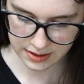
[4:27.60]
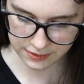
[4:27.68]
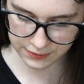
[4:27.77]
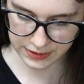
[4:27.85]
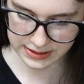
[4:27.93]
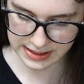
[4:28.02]

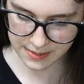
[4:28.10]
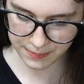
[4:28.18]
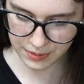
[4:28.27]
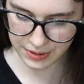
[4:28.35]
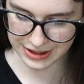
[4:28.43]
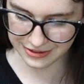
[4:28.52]
For
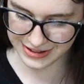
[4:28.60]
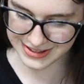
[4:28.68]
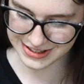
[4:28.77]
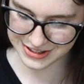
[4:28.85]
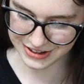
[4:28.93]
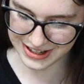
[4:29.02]
example, in a
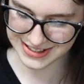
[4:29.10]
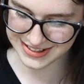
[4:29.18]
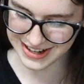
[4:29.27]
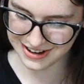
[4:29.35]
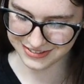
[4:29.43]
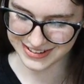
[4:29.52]
recent crisis
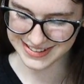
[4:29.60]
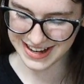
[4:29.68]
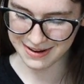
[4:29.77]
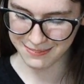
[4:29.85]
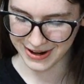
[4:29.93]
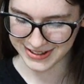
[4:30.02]
conference
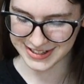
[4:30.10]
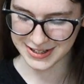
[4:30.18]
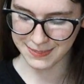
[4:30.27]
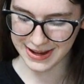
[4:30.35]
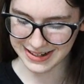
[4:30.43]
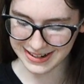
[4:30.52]
I
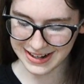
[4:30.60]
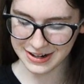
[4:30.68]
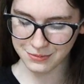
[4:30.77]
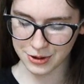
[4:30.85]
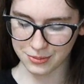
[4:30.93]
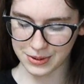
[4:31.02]
participated
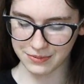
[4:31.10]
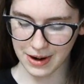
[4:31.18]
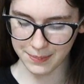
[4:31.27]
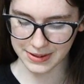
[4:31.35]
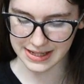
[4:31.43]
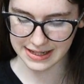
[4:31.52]
in where we
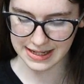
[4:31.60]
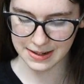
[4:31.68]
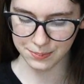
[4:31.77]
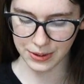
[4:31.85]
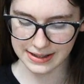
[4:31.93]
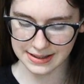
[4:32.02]

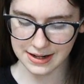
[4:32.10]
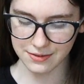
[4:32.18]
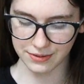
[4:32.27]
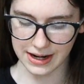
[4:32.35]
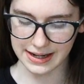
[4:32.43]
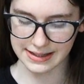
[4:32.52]
represented
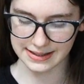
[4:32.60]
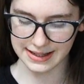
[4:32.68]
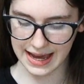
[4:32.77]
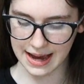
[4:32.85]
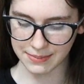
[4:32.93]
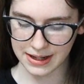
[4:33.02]
President Reagan's
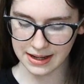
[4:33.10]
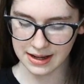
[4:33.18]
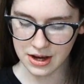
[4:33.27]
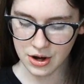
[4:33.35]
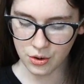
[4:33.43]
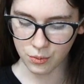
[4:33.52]
cabinet,
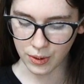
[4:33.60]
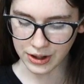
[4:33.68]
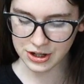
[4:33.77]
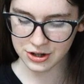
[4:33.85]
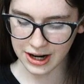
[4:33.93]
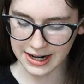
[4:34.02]

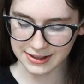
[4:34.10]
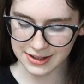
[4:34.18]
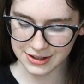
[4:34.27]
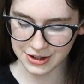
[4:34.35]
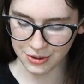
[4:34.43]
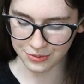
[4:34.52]
one
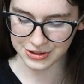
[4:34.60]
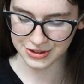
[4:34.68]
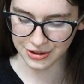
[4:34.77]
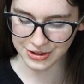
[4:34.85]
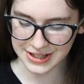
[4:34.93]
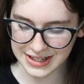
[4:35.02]
crisis note
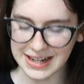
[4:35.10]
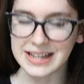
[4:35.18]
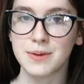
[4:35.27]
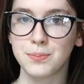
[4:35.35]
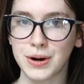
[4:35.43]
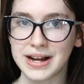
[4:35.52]
resulted
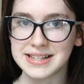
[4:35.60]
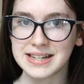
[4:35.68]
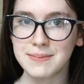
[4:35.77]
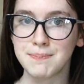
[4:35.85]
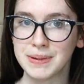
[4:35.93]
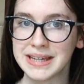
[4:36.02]
in the
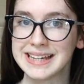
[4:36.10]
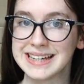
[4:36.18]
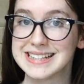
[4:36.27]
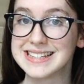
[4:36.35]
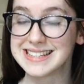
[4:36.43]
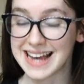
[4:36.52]
president being
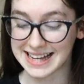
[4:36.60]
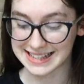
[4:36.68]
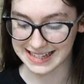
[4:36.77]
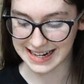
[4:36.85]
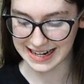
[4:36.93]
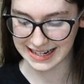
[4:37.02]

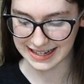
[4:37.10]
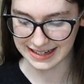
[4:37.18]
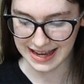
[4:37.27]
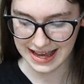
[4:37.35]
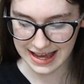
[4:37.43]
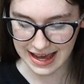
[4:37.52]

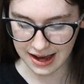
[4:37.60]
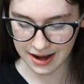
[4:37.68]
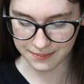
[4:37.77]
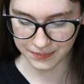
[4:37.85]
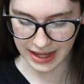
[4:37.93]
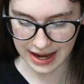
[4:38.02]
assassinated
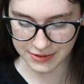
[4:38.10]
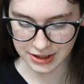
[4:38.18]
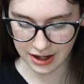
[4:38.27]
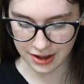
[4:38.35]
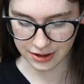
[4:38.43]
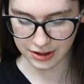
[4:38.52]

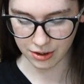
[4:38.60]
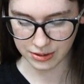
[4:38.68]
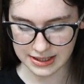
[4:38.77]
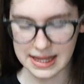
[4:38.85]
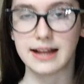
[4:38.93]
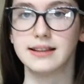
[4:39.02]
after other
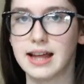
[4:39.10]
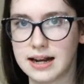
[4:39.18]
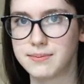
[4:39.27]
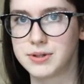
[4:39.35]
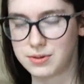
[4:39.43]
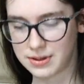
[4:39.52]
notes that led
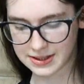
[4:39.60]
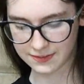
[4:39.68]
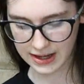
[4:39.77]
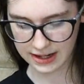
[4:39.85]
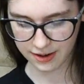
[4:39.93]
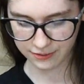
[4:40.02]
up to this
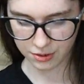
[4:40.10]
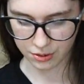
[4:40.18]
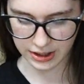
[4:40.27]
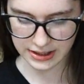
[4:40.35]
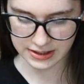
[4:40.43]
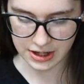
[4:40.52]
event, of
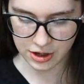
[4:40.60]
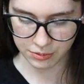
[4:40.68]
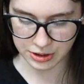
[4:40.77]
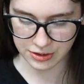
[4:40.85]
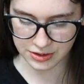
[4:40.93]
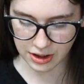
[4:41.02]
course,
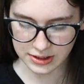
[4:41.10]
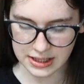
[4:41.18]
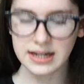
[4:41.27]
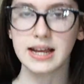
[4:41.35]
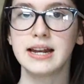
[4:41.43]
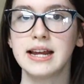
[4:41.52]
which
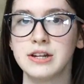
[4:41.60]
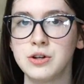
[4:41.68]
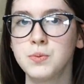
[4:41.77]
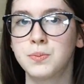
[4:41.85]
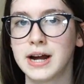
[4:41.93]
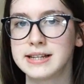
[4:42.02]
resulted in a
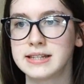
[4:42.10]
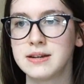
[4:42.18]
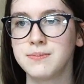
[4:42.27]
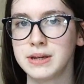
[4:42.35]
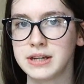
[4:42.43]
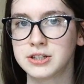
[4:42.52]
new
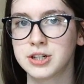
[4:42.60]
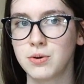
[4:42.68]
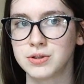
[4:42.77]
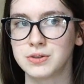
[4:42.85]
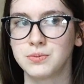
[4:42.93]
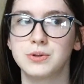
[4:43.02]
president being
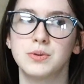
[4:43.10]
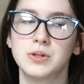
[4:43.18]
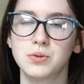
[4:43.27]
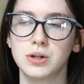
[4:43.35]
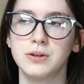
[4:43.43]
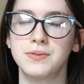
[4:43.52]
chosen, which was
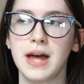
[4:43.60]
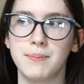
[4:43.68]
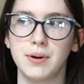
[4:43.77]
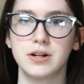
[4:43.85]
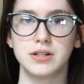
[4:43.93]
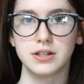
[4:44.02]
sort of that
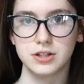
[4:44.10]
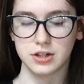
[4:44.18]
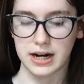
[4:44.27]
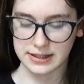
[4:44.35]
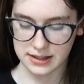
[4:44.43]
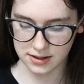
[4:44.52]
person's
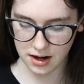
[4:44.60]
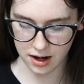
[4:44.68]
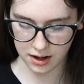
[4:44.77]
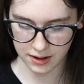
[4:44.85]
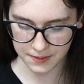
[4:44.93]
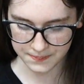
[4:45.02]
crisis
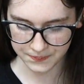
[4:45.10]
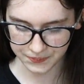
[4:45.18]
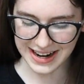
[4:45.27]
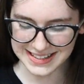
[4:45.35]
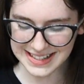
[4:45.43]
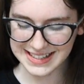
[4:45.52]
arc.
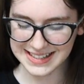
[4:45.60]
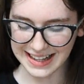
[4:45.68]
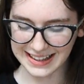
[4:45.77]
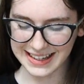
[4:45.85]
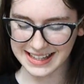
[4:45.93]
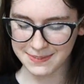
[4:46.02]
Crisis
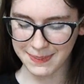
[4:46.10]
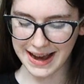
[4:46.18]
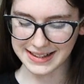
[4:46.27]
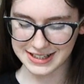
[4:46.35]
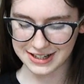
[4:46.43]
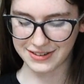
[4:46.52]
delegates
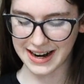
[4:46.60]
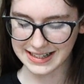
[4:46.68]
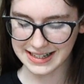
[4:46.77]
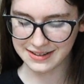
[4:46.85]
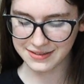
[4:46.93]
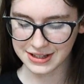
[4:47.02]
pass
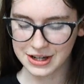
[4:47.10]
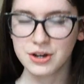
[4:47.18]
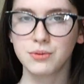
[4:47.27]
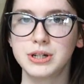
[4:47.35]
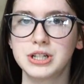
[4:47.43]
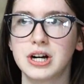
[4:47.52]
directives,
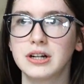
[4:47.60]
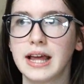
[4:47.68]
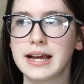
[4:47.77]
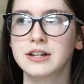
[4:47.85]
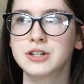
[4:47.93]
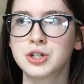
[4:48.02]
which are
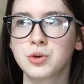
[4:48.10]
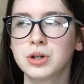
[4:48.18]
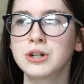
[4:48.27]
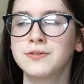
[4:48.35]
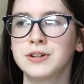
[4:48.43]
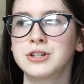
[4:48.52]
like
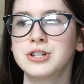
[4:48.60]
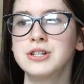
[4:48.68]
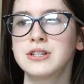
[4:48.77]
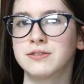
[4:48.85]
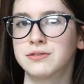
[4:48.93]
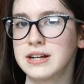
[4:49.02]
shorter
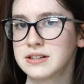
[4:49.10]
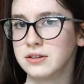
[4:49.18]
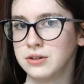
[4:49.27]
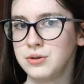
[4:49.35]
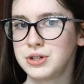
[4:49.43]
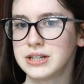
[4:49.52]
versions of
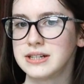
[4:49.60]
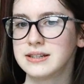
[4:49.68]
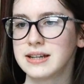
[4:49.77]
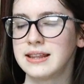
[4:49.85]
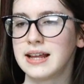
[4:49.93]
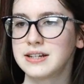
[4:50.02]

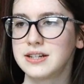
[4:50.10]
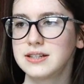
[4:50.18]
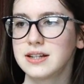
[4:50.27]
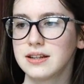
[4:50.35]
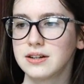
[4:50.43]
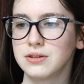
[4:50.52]
resolutions, and that's
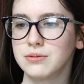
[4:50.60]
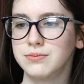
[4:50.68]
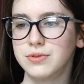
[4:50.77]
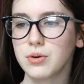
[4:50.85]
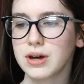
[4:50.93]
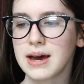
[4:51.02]
just a little
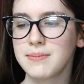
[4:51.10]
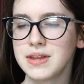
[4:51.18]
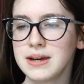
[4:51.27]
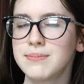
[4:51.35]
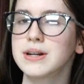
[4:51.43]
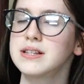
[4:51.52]
vocab
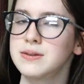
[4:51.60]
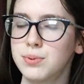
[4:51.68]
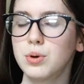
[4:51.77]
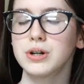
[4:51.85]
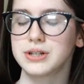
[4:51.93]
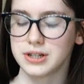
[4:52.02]
thing, but it's
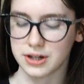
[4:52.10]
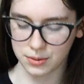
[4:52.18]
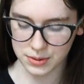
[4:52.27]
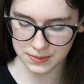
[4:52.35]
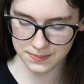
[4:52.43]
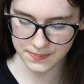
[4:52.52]
important to note.